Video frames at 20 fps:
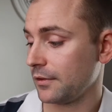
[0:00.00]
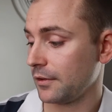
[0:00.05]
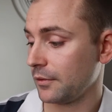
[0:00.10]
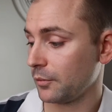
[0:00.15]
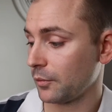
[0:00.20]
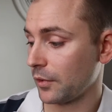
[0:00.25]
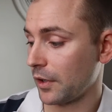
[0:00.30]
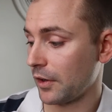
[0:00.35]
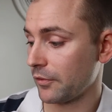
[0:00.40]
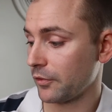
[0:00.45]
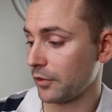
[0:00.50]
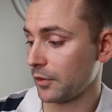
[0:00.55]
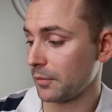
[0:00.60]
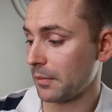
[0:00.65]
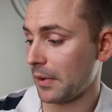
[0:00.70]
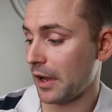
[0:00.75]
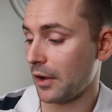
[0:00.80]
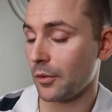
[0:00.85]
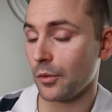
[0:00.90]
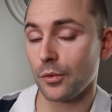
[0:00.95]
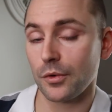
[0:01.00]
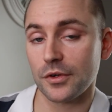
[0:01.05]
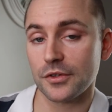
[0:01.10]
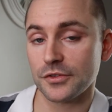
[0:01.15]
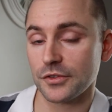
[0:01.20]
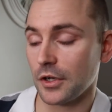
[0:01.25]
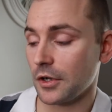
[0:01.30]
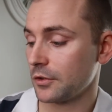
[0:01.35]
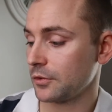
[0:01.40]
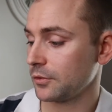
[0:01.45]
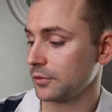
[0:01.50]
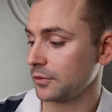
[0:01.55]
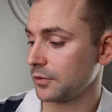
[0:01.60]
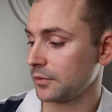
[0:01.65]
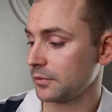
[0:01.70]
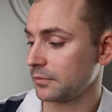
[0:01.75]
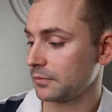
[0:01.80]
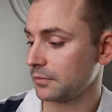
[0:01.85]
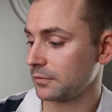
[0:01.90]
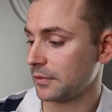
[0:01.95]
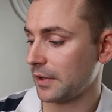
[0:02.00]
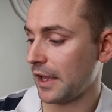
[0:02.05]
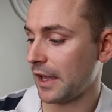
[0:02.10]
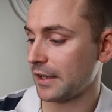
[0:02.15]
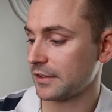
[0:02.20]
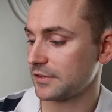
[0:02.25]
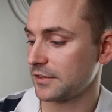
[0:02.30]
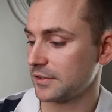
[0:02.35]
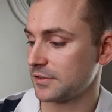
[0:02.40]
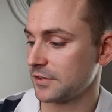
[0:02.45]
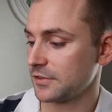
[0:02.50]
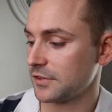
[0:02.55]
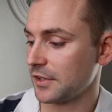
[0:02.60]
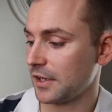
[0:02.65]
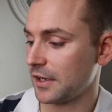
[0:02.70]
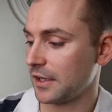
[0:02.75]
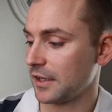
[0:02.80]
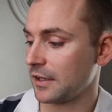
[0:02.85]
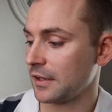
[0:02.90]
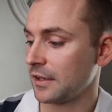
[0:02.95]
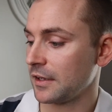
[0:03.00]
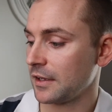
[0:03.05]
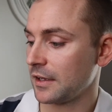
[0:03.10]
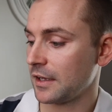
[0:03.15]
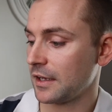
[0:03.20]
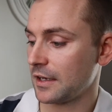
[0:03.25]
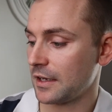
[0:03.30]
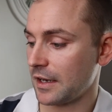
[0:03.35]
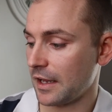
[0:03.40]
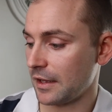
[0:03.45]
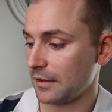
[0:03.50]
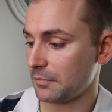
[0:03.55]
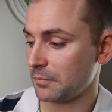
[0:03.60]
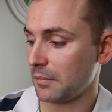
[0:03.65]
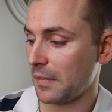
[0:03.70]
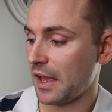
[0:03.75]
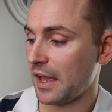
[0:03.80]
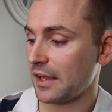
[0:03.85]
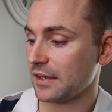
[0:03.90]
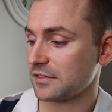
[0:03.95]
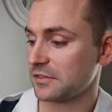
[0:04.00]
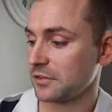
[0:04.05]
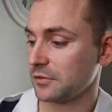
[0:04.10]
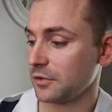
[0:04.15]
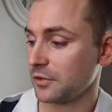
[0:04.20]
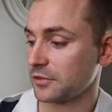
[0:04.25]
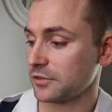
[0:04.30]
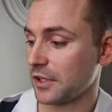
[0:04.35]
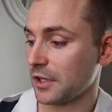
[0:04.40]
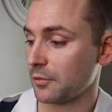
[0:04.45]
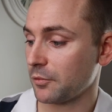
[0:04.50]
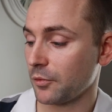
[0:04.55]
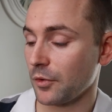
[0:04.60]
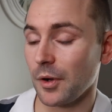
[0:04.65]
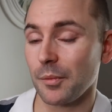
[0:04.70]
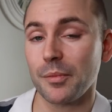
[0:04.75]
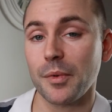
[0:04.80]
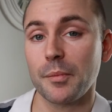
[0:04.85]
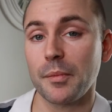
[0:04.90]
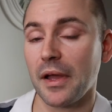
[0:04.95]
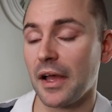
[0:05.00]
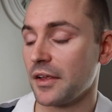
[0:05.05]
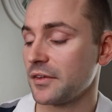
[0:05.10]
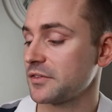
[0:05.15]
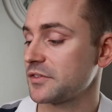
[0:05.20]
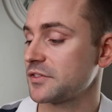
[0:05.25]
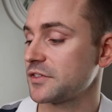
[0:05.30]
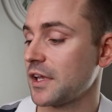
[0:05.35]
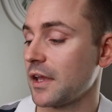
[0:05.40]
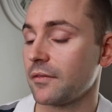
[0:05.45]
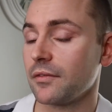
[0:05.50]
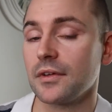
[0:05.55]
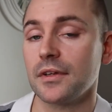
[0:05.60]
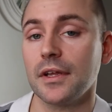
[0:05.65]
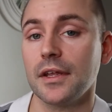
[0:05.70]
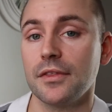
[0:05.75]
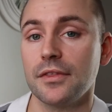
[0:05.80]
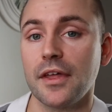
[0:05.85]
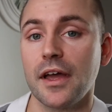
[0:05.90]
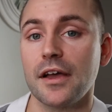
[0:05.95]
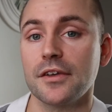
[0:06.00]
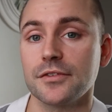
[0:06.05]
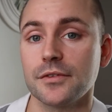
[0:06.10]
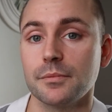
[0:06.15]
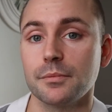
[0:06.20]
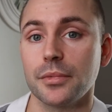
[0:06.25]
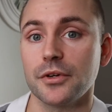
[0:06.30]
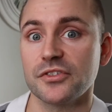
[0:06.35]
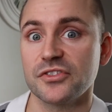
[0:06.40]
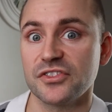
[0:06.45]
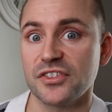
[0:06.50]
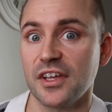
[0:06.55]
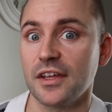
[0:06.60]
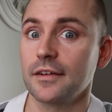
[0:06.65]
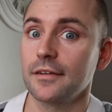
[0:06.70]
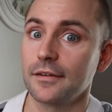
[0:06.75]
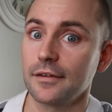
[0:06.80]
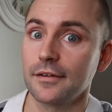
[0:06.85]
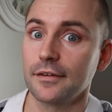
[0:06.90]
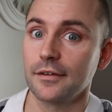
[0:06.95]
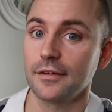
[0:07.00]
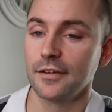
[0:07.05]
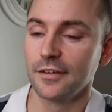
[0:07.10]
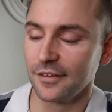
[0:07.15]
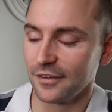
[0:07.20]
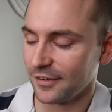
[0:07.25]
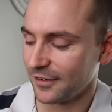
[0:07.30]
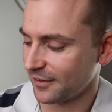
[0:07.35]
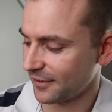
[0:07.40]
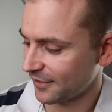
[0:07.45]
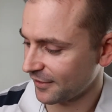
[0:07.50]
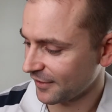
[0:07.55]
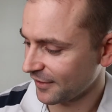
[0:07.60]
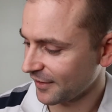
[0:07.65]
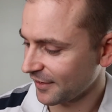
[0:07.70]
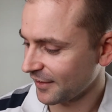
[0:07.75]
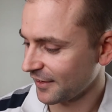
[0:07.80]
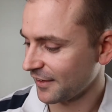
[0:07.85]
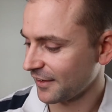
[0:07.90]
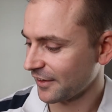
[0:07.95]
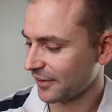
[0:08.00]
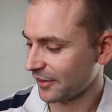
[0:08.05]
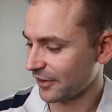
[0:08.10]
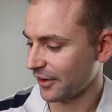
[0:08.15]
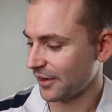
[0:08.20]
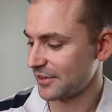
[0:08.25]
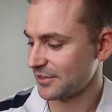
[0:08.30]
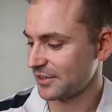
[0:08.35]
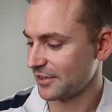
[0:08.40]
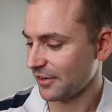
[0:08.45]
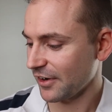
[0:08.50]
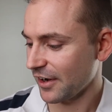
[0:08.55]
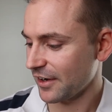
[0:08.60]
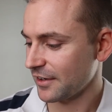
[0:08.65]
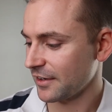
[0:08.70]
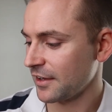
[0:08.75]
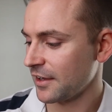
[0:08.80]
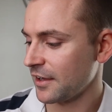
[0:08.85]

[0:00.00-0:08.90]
wherever my horizontal axis is hitting. And at max, it looks like we're up about 70,000%. Crazy, right?